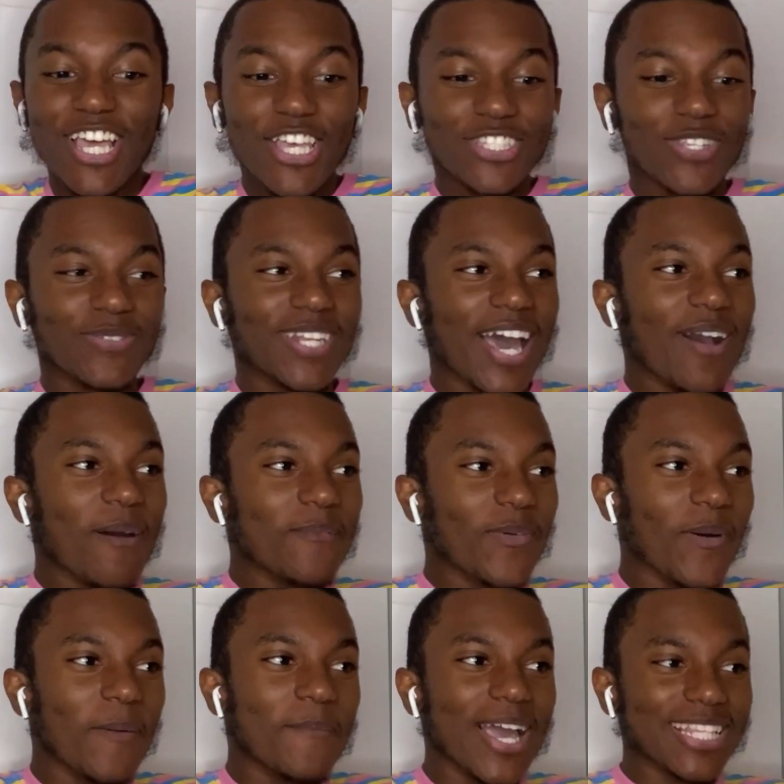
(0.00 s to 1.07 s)
So now I'm
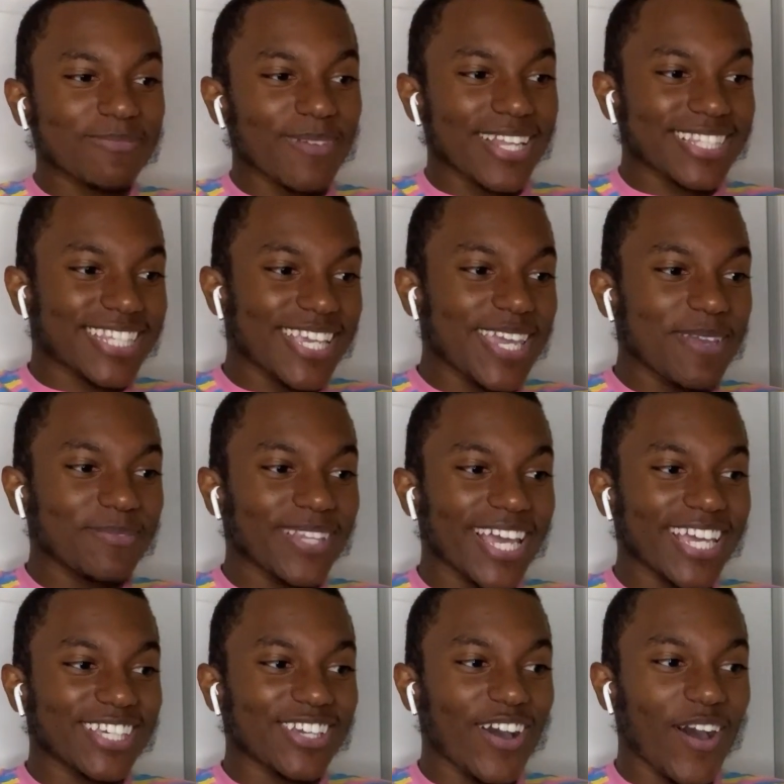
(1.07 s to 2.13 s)
going back to my team
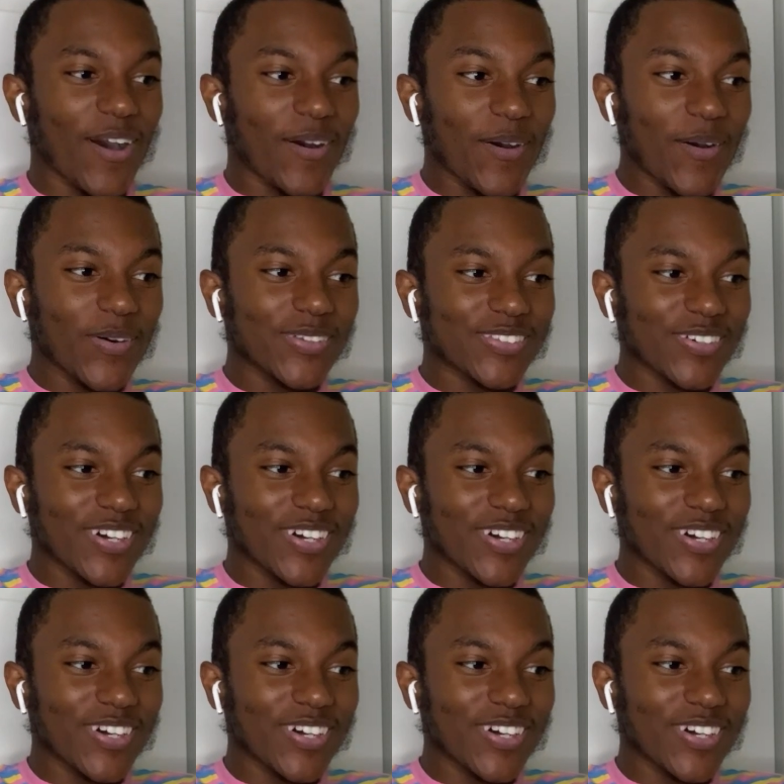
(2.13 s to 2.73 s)
like, y'all, hold